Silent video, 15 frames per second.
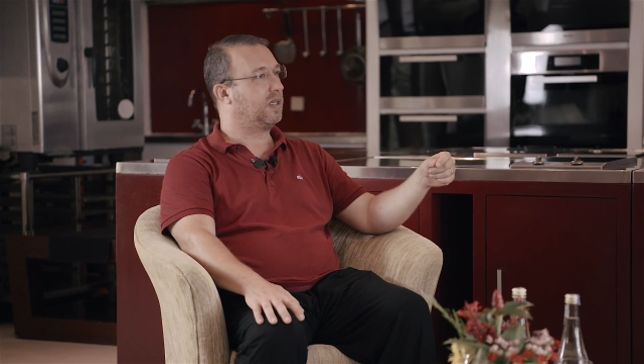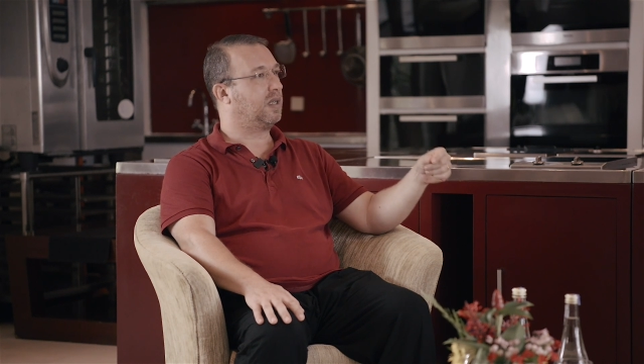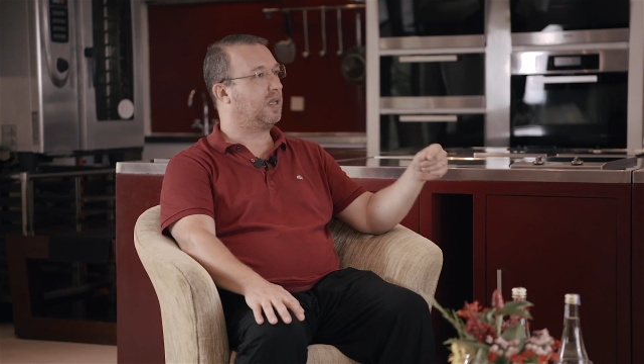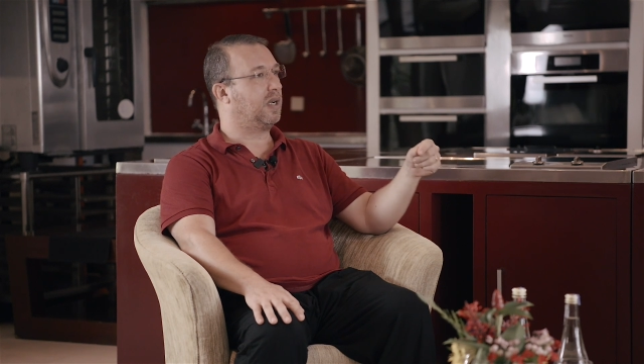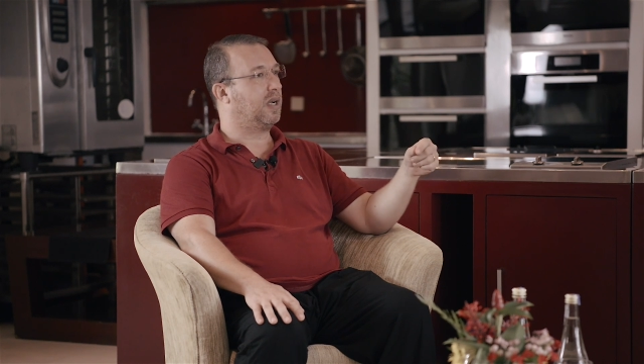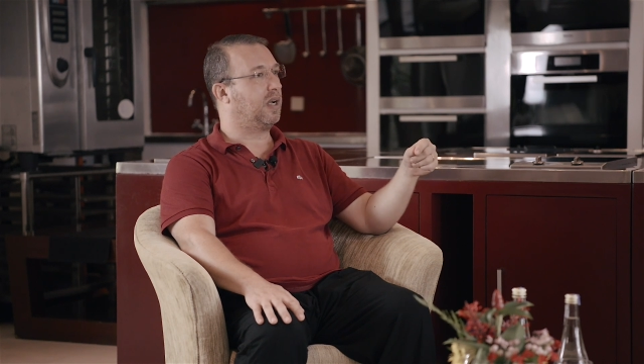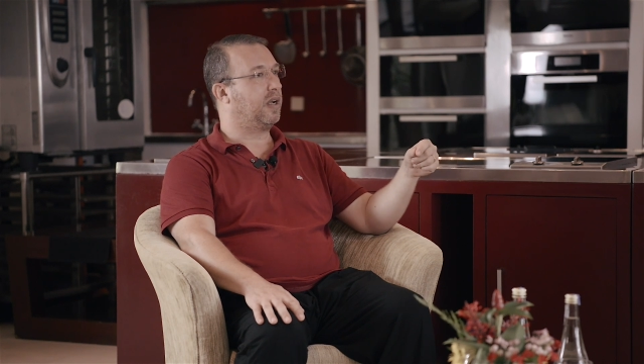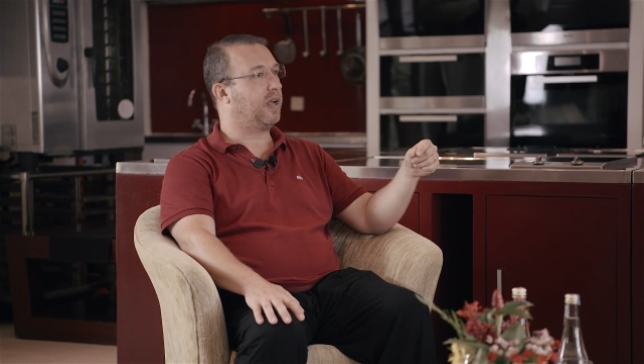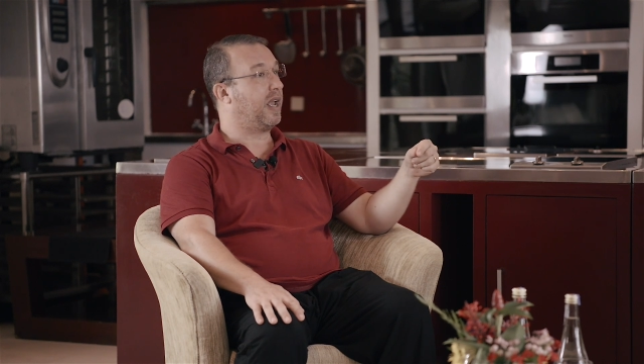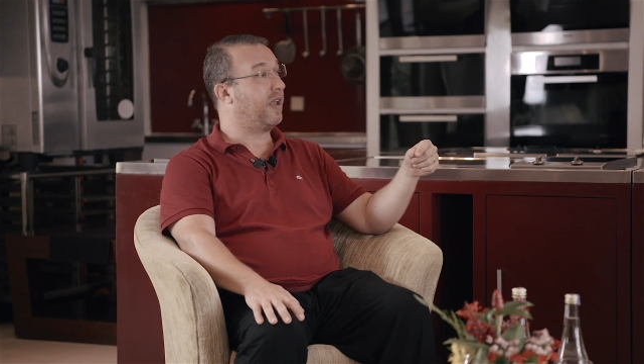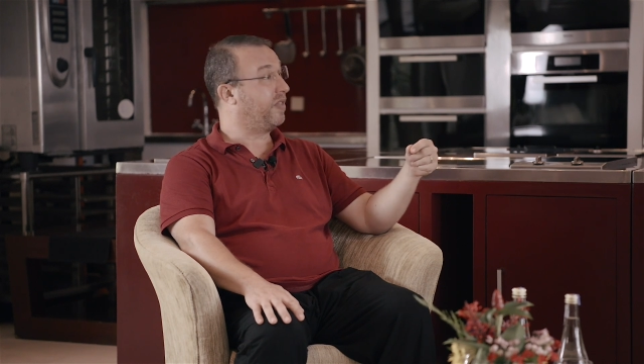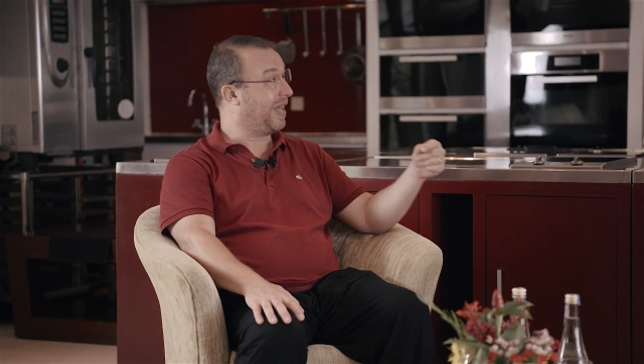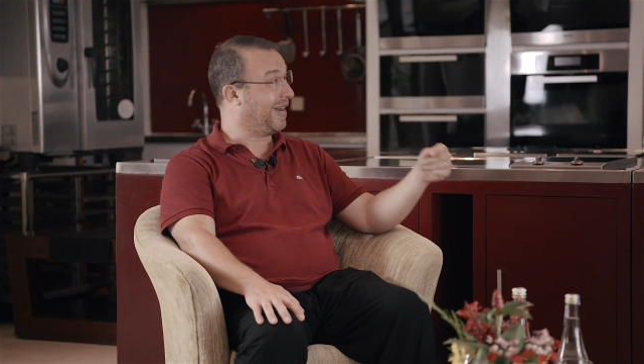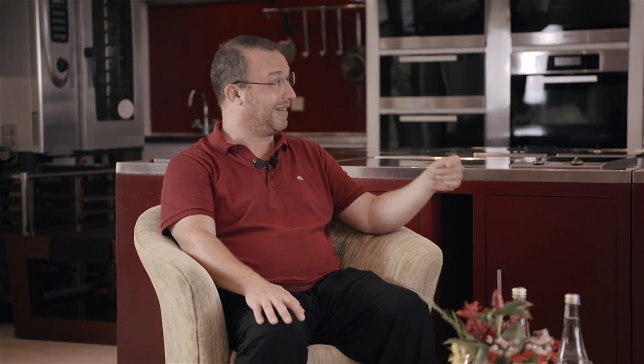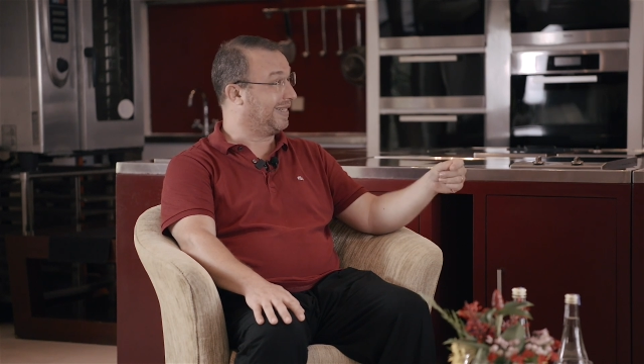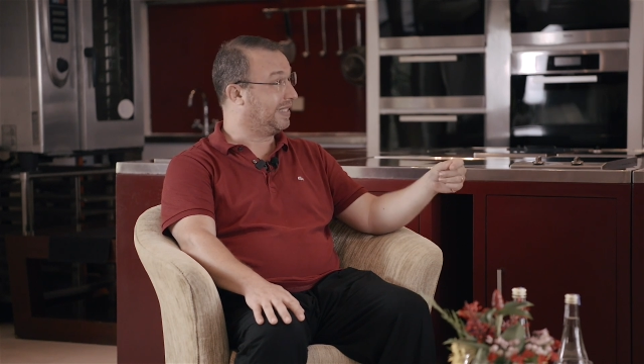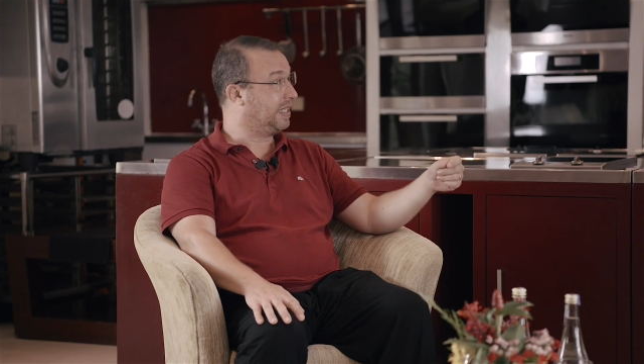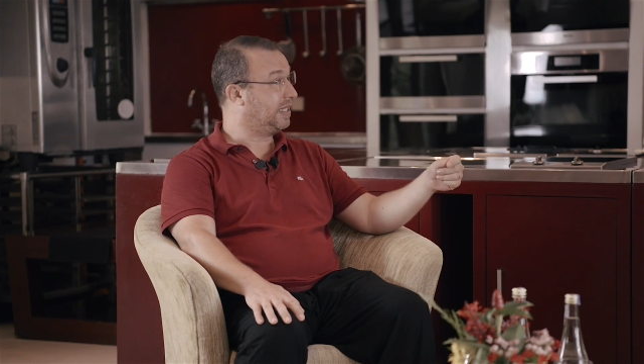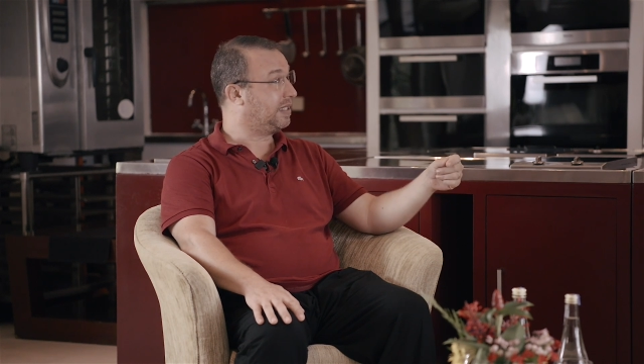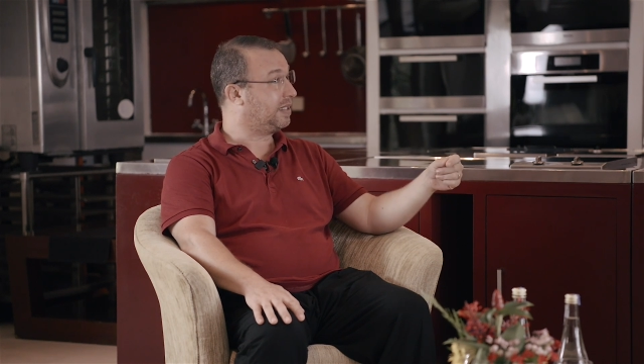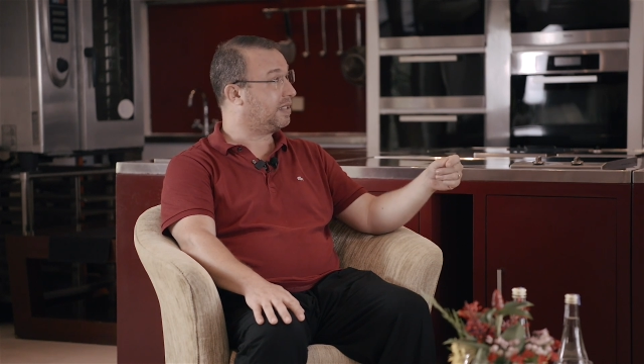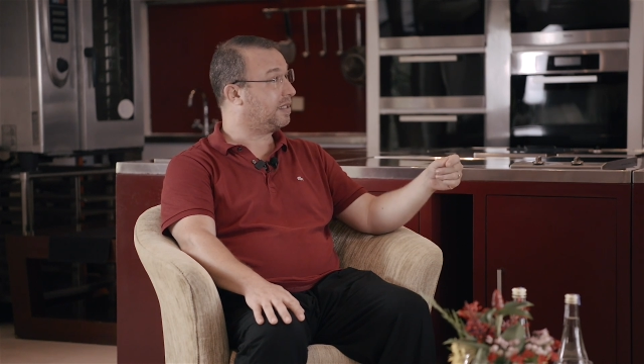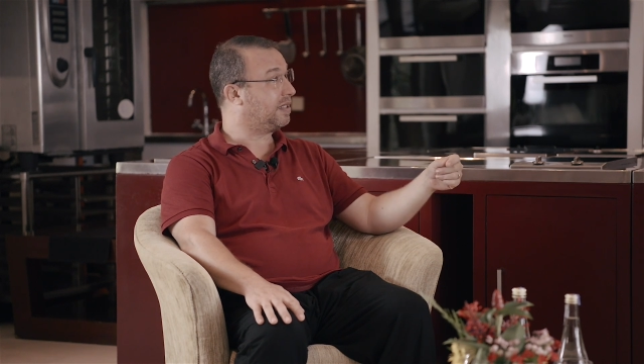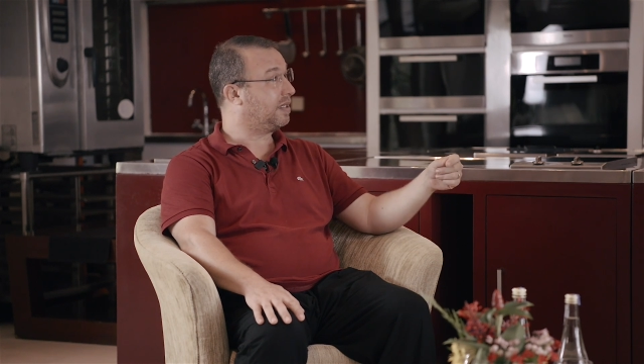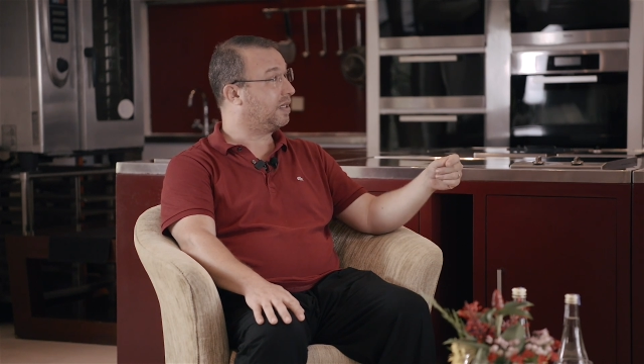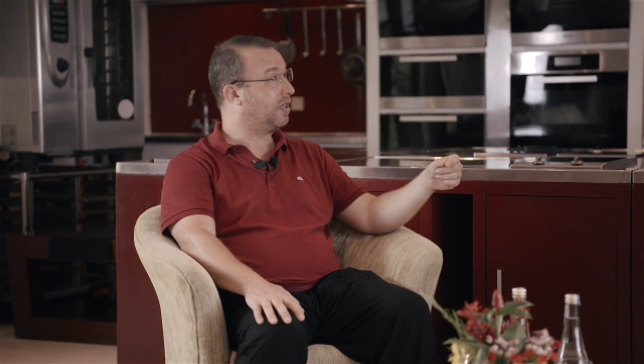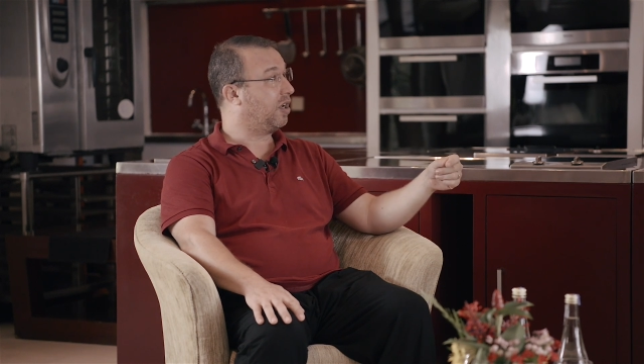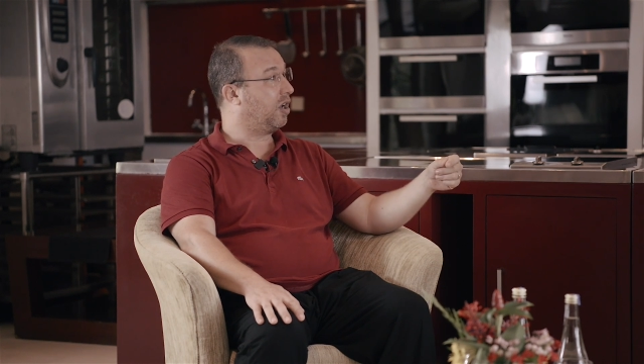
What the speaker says: and that exists.